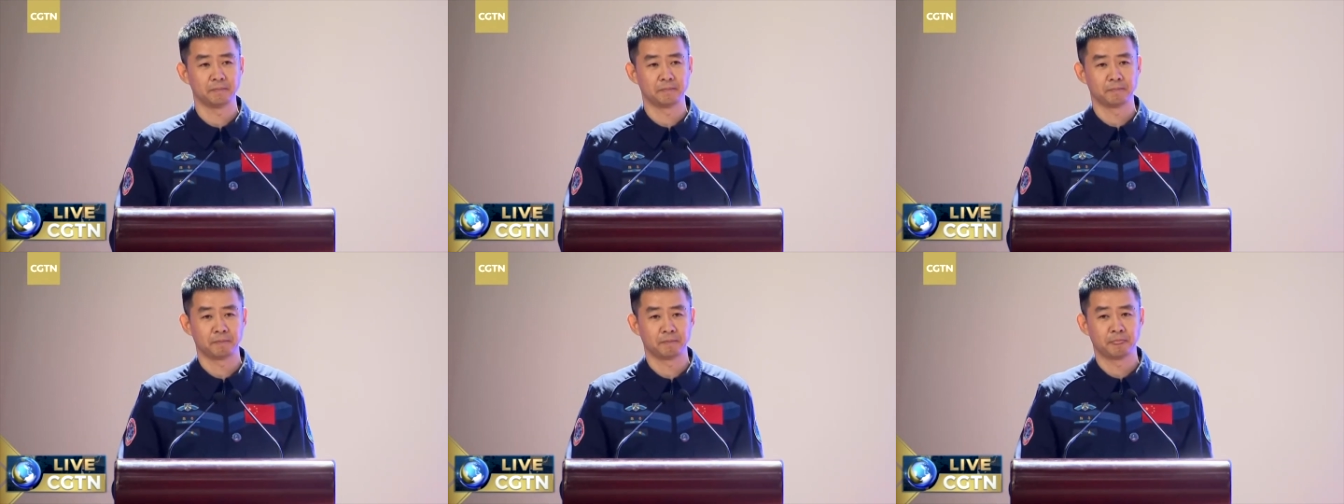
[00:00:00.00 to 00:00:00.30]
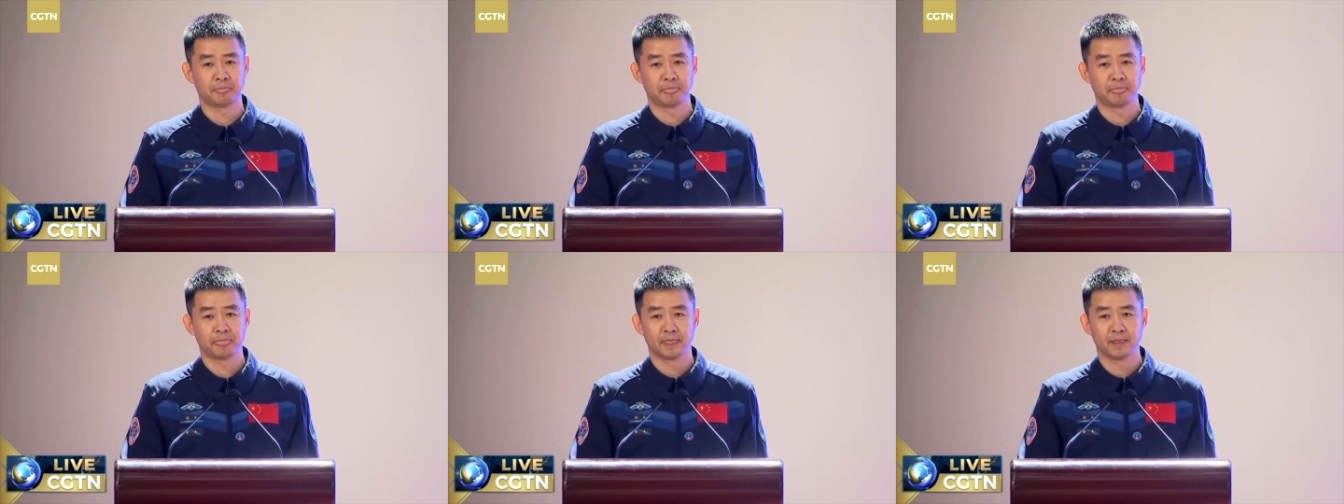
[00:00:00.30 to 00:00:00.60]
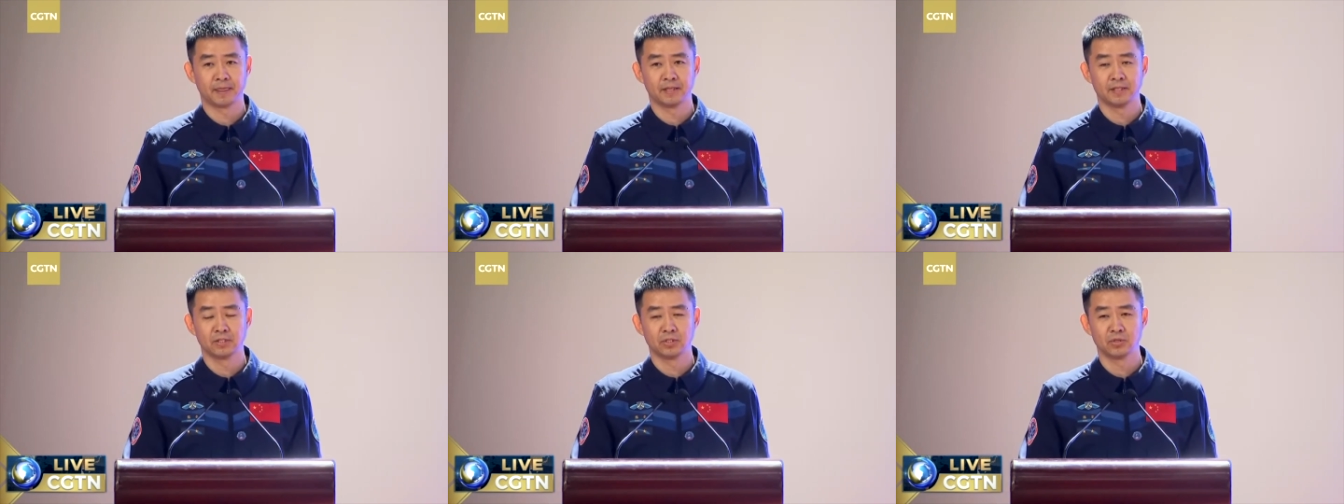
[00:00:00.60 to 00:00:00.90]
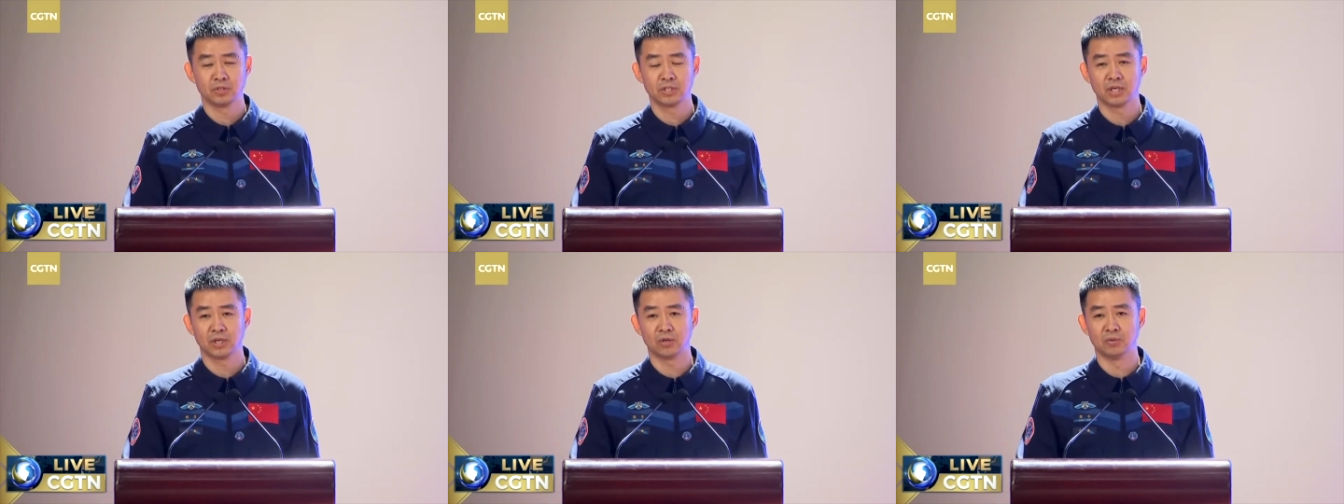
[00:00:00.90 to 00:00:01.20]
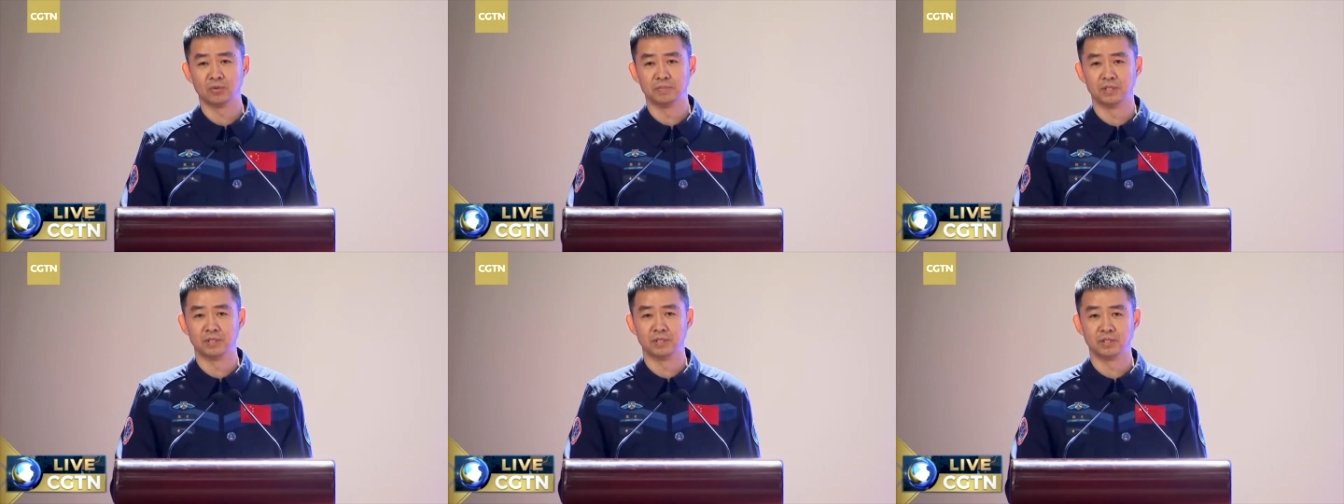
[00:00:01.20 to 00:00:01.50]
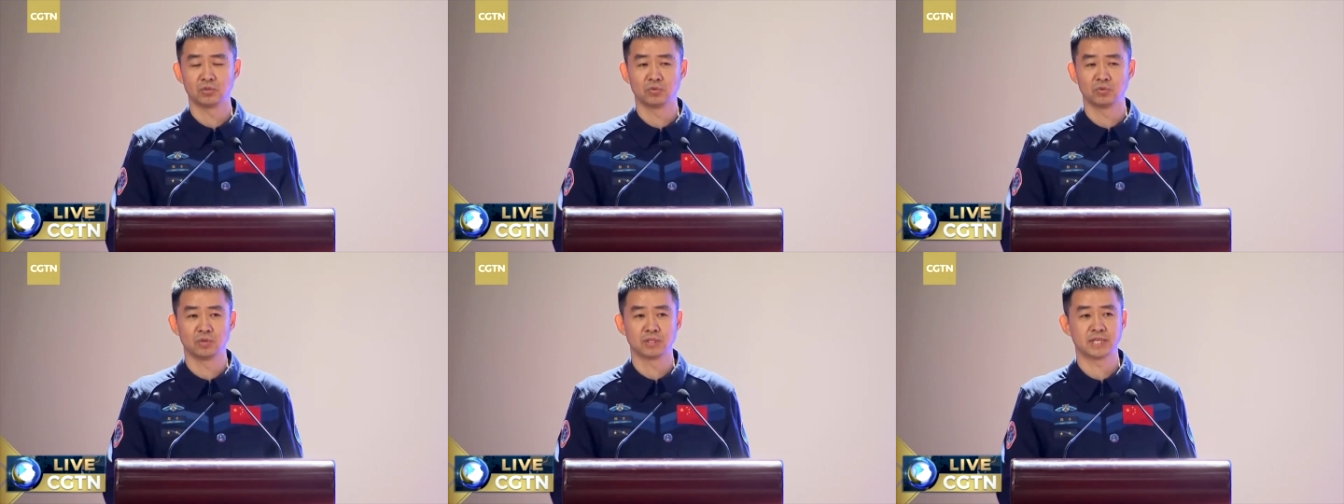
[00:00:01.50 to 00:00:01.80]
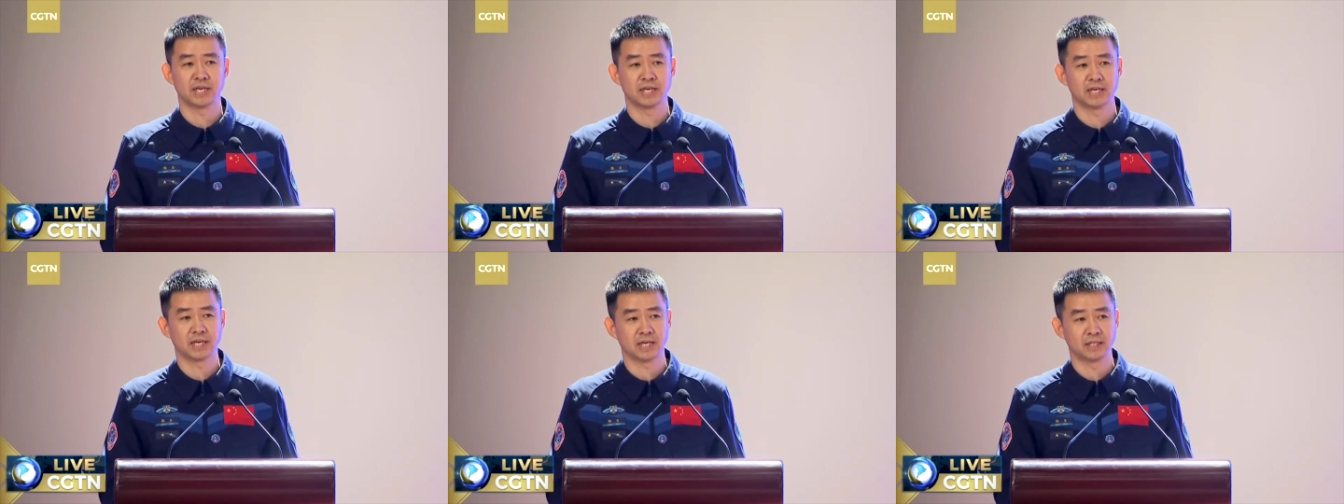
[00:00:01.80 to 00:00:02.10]
a vast platform
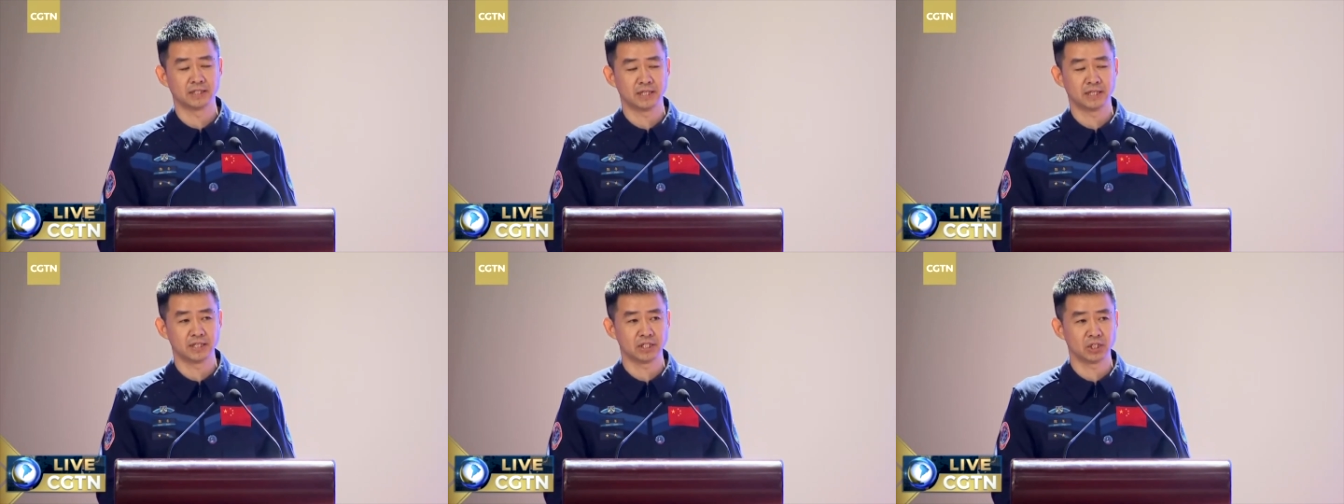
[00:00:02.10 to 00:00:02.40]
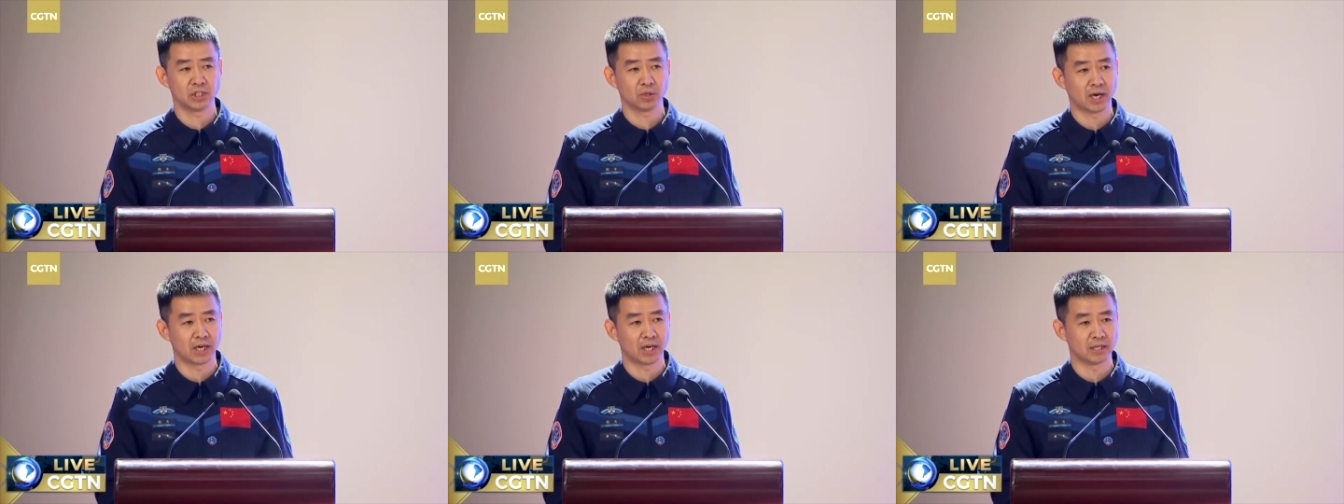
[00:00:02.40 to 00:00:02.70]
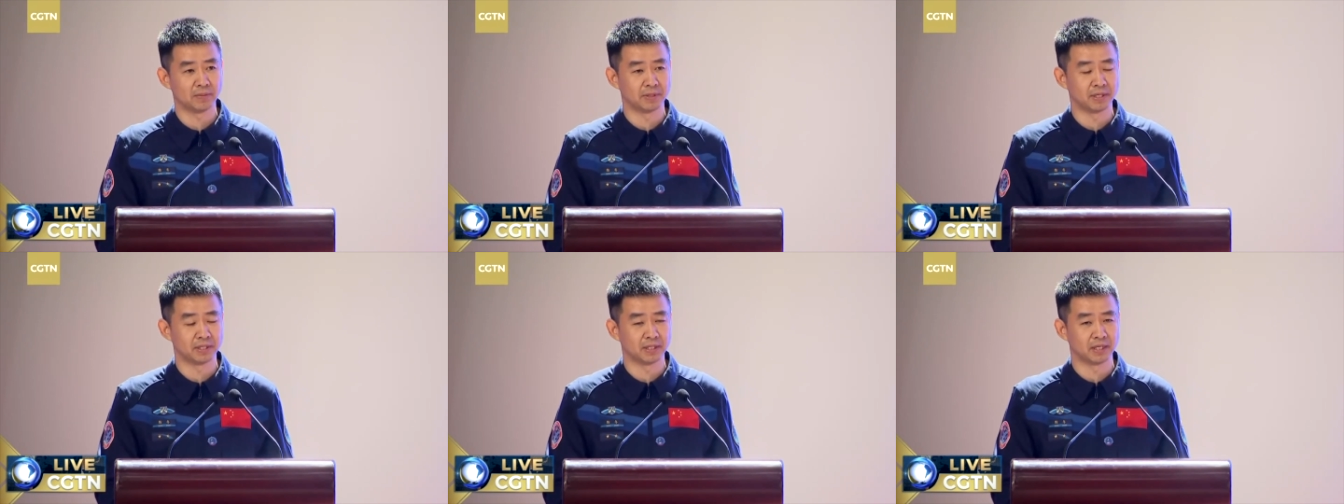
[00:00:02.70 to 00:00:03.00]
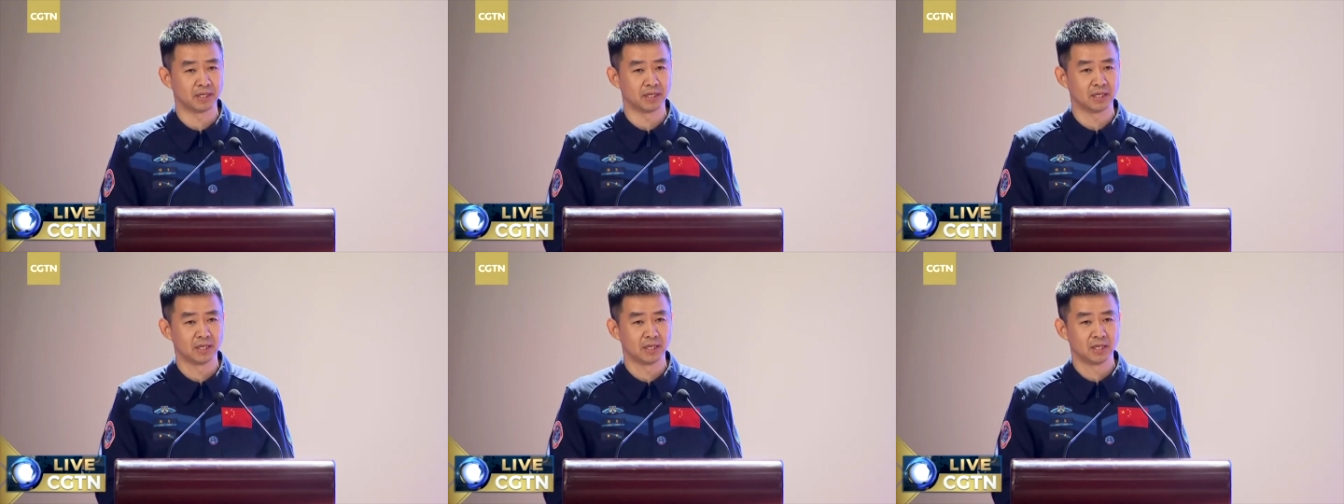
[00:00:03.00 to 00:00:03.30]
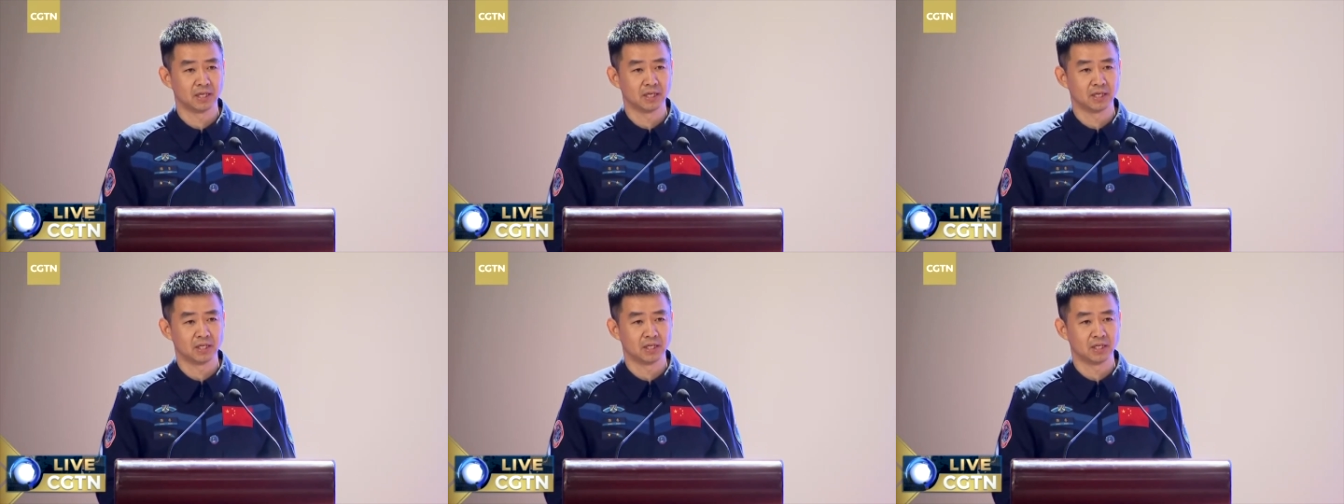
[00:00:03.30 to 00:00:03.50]
for scientific research.